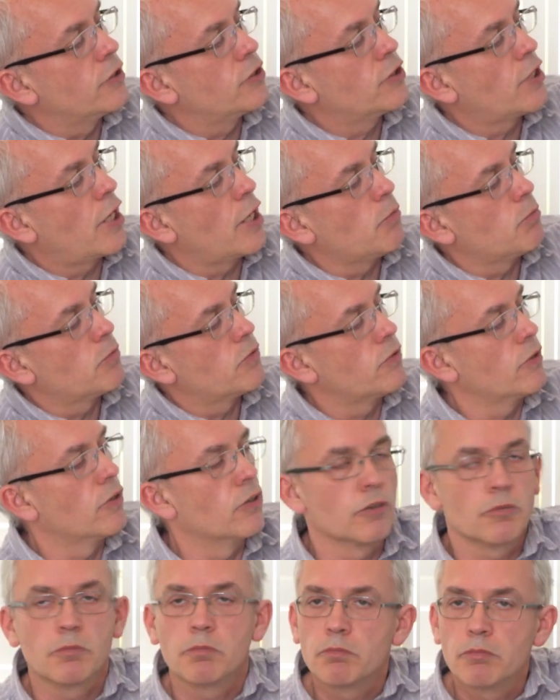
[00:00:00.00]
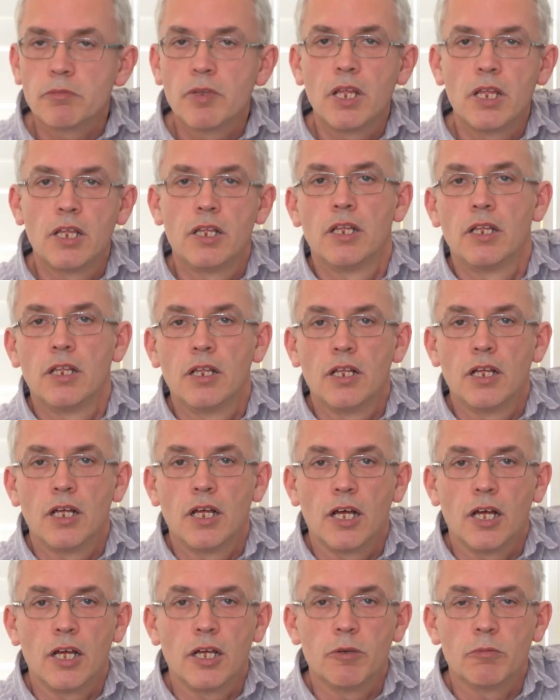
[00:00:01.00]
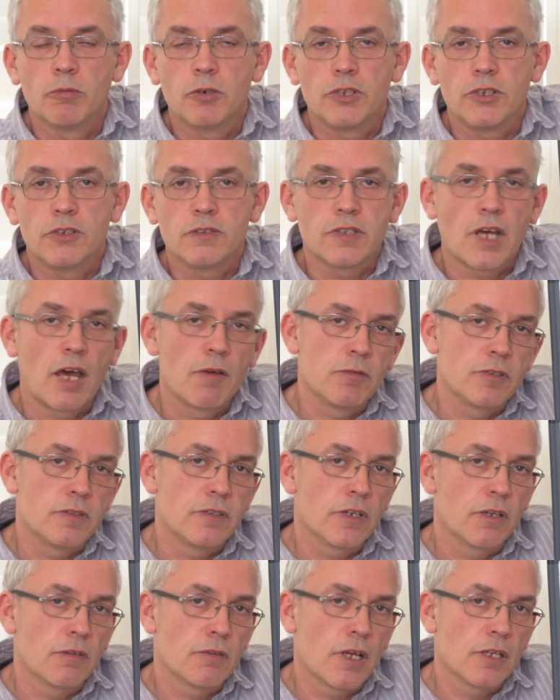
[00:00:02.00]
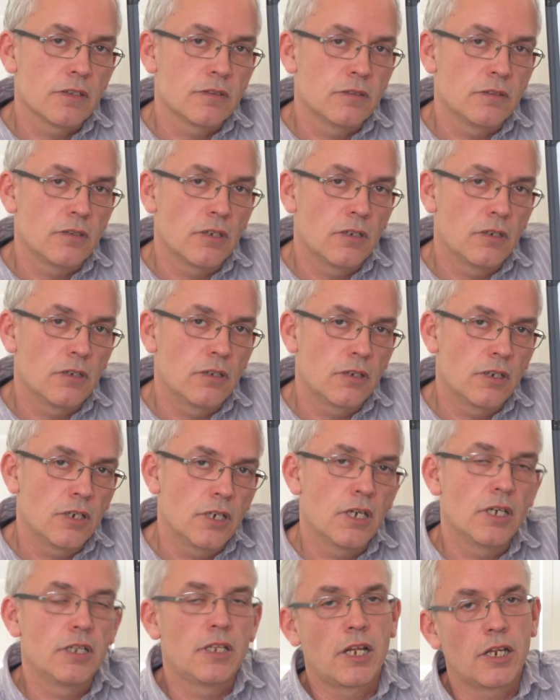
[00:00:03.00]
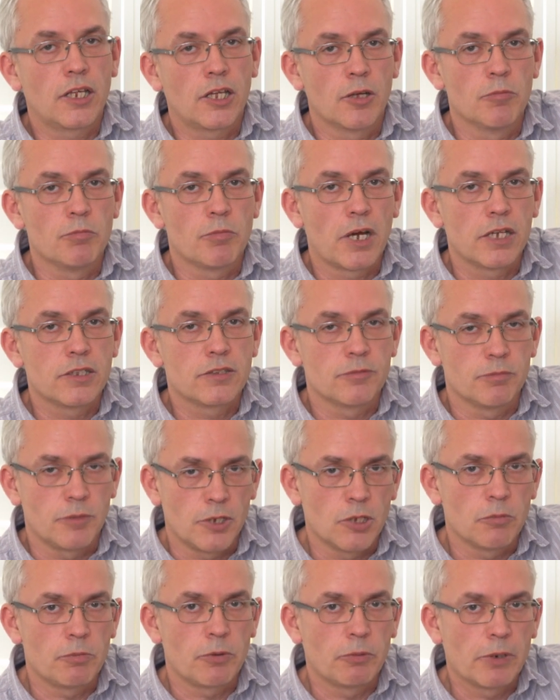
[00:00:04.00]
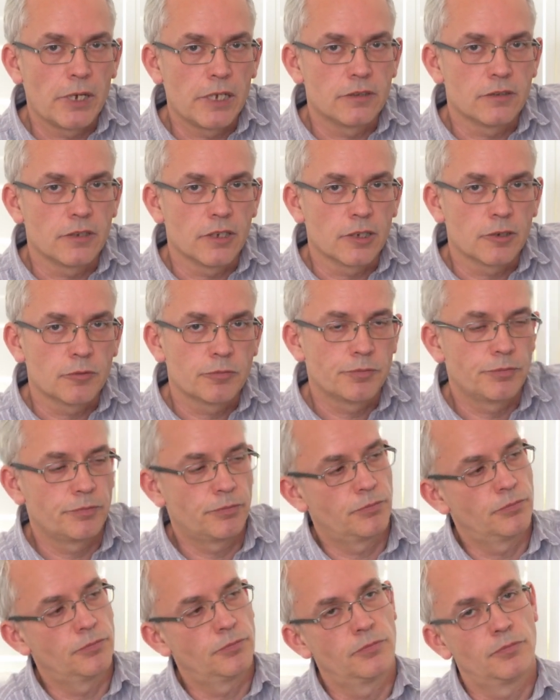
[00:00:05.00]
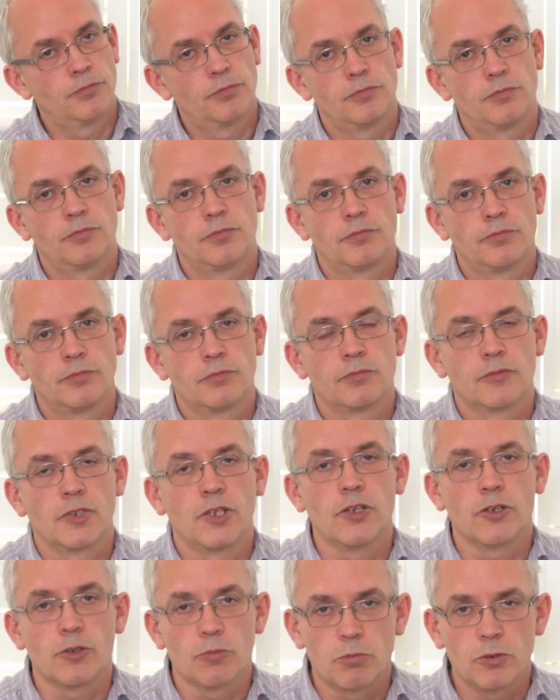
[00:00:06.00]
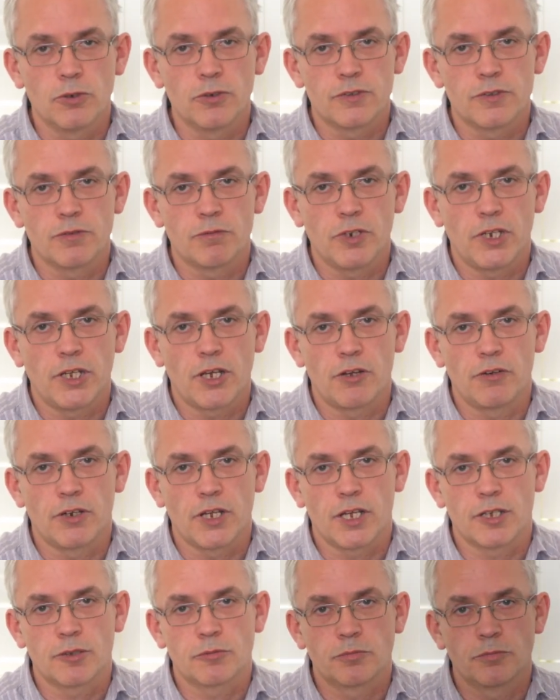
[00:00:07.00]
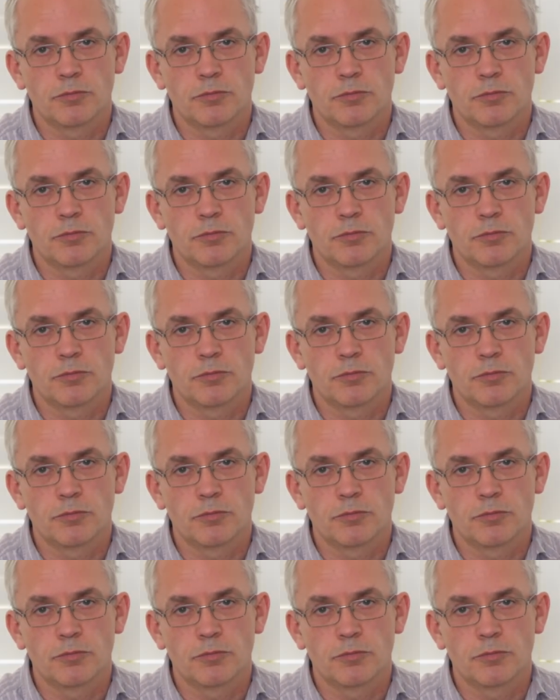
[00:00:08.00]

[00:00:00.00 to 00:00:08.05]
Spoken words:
shape song. I want you to have a sing of that song and then come back to me, I'll be waiting. You can pause the video now.